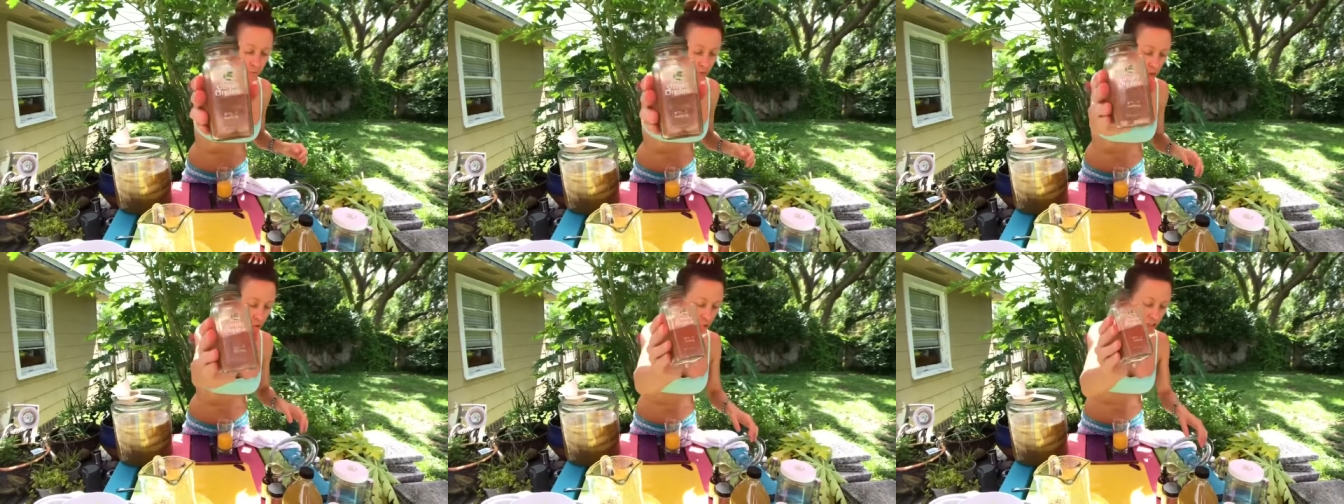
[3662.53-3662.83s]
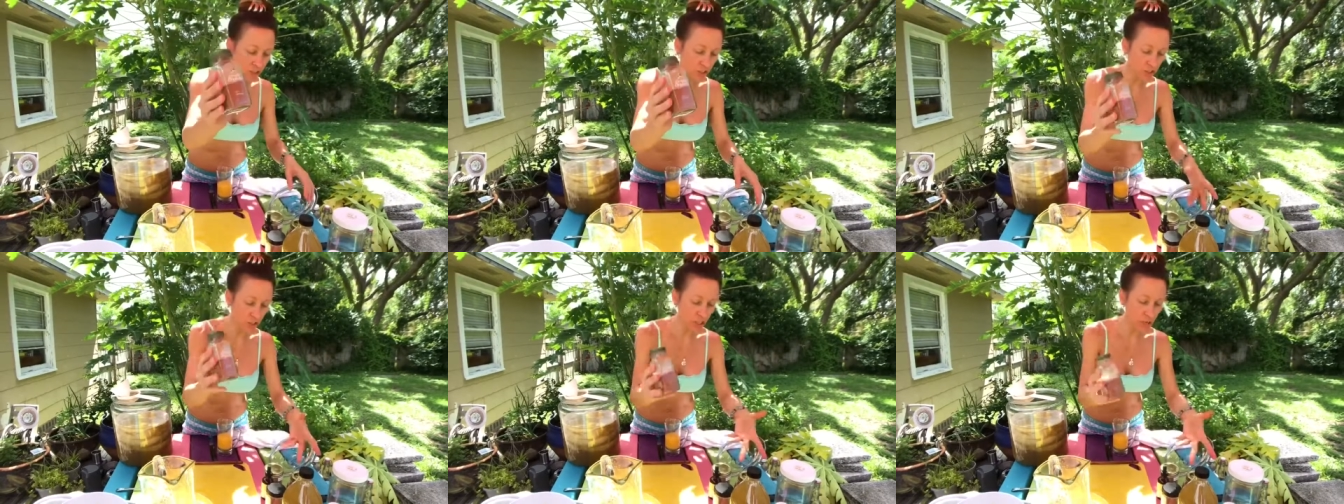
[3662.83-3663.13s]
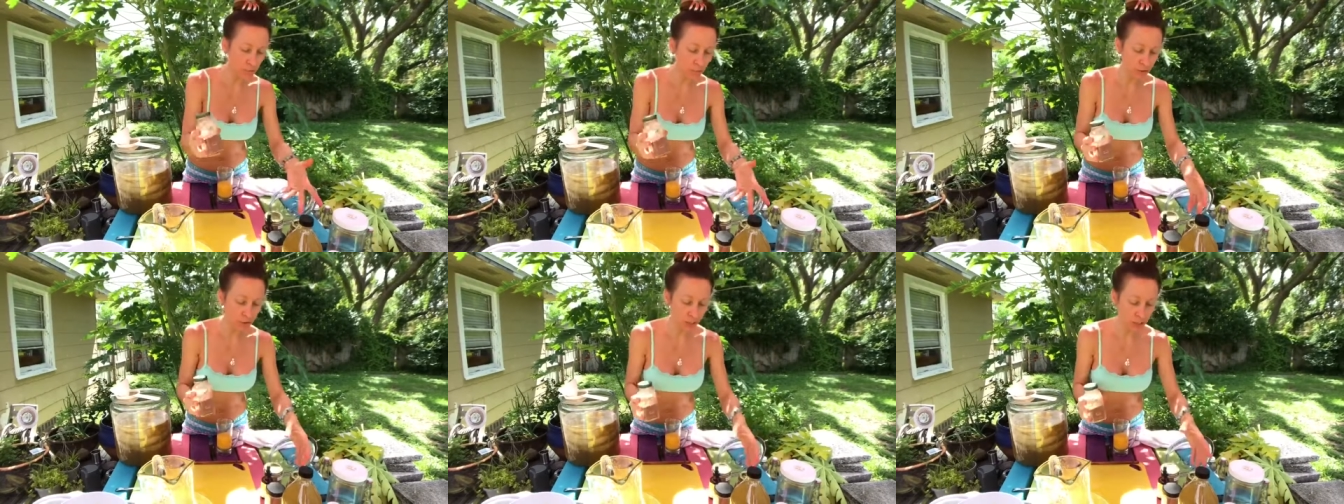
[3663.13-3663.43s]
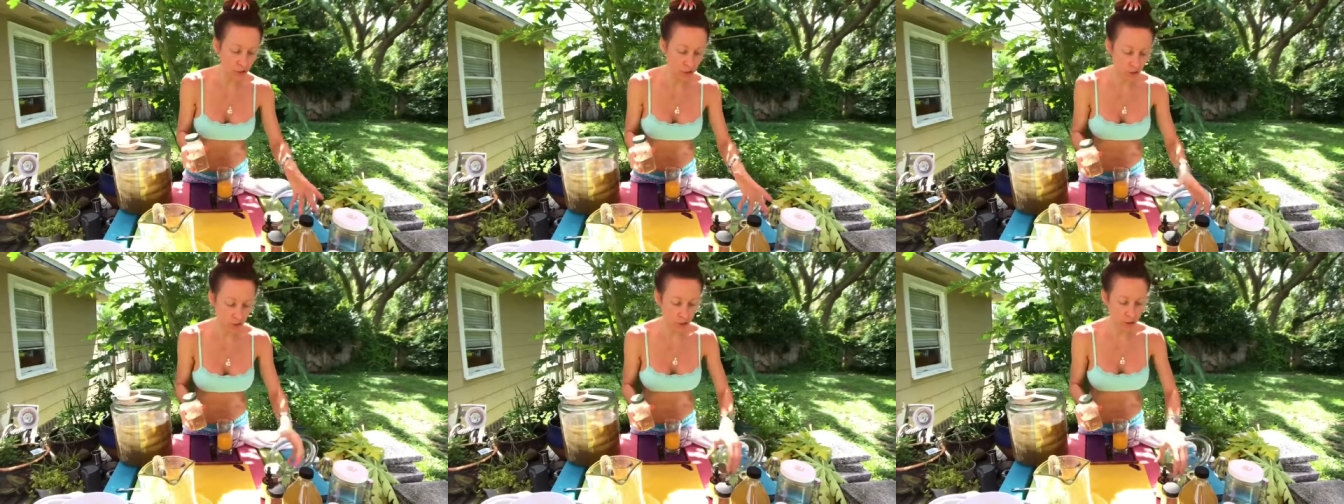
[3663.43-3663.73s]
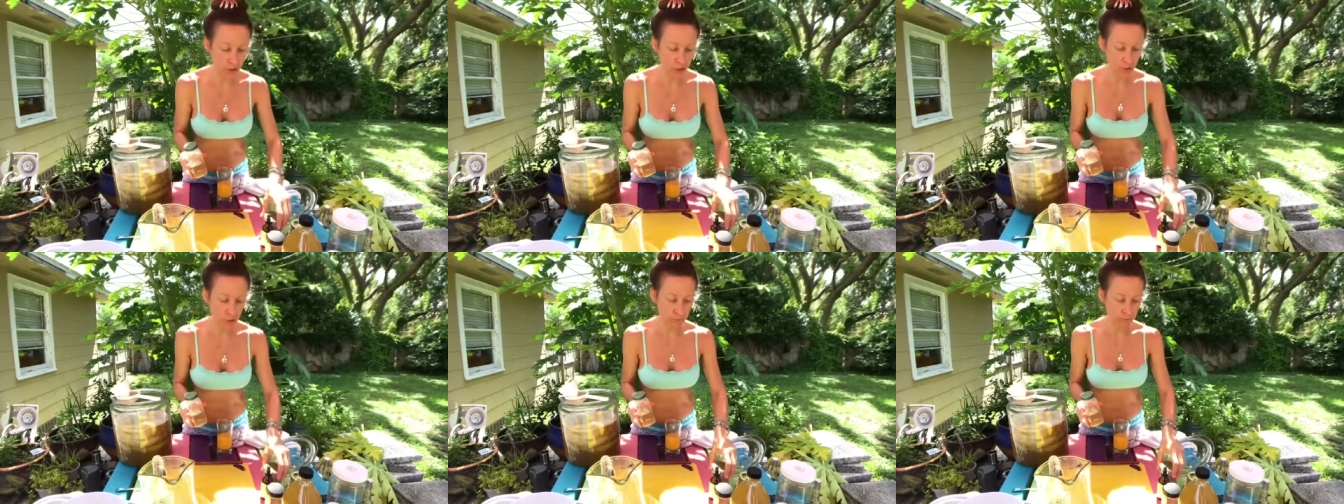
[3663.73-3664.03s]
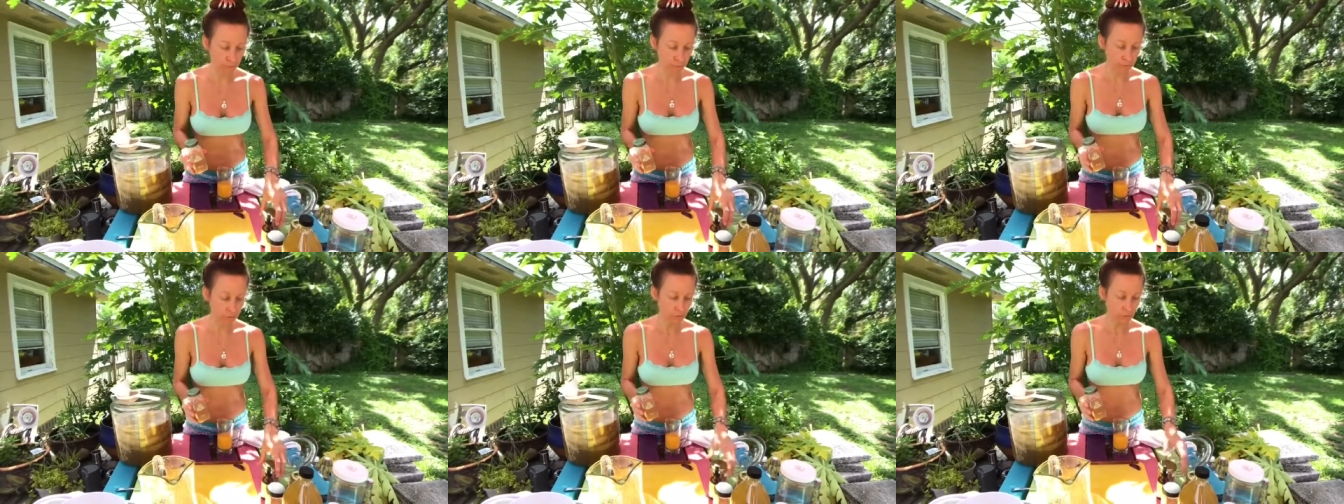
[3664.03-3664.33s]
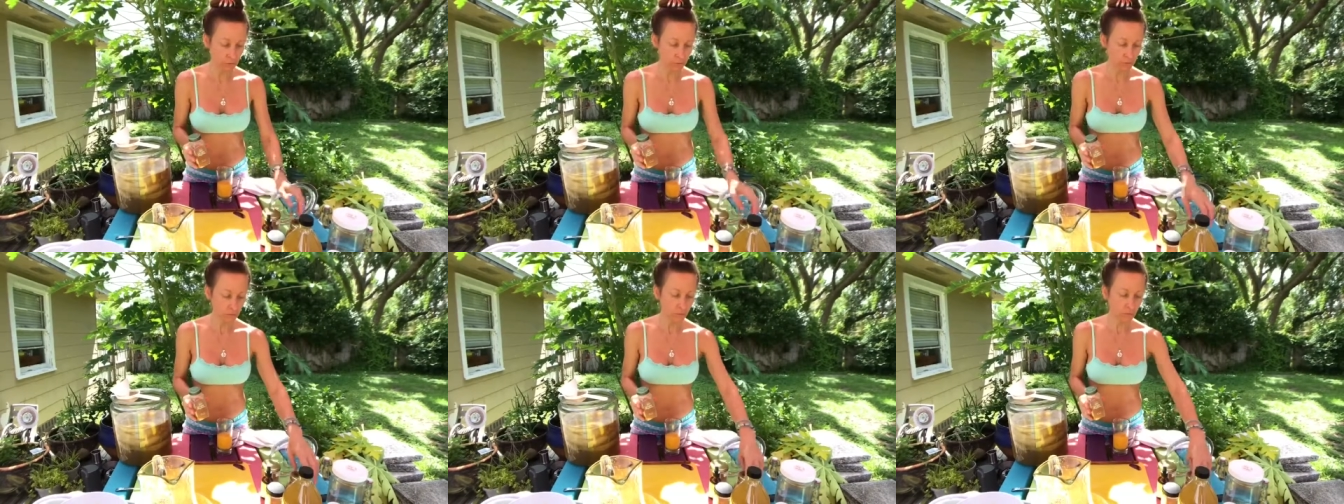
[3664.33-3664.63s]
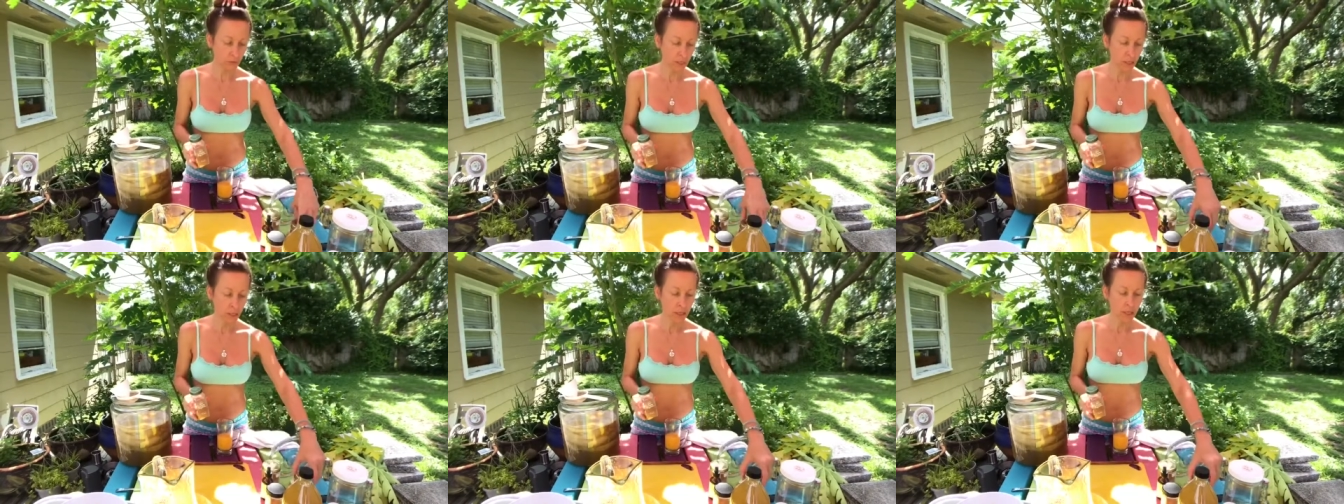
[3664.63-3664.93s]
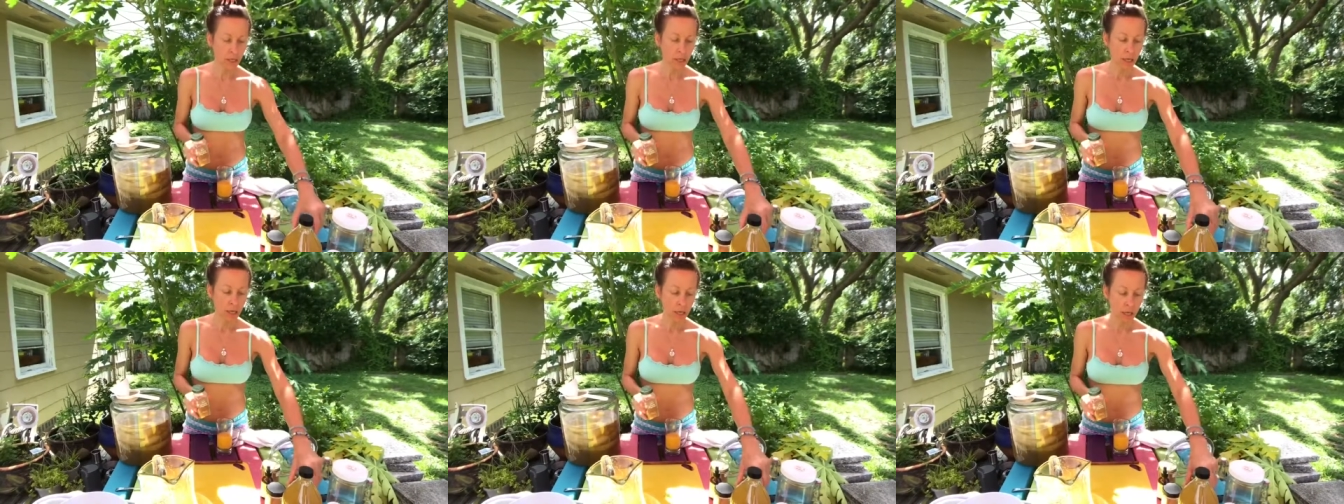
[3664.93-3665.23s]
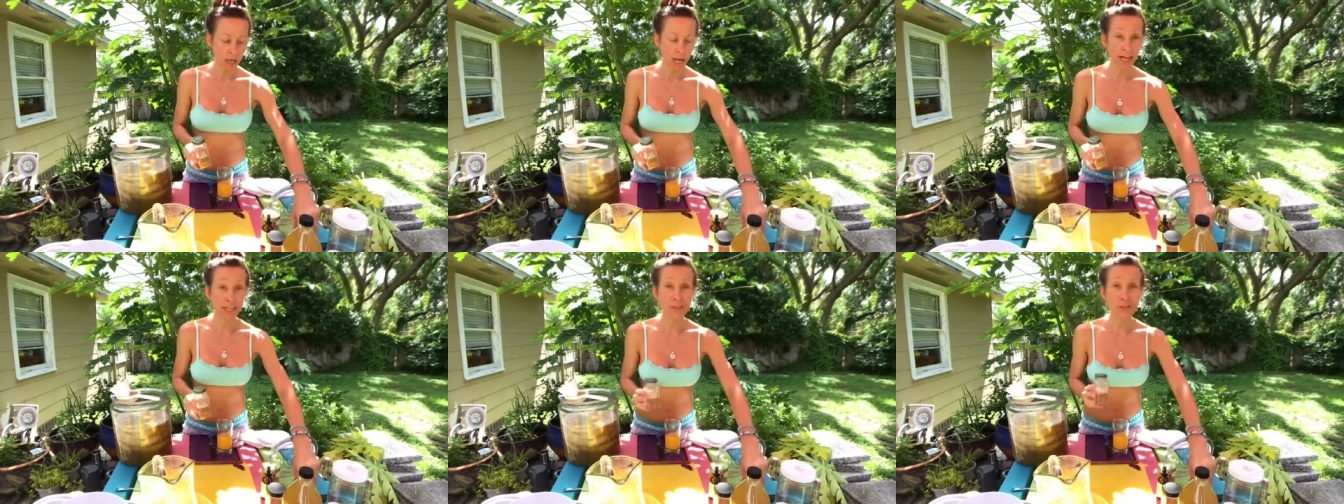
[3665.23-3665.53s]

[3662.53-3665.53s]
So there's a couple things you can do. I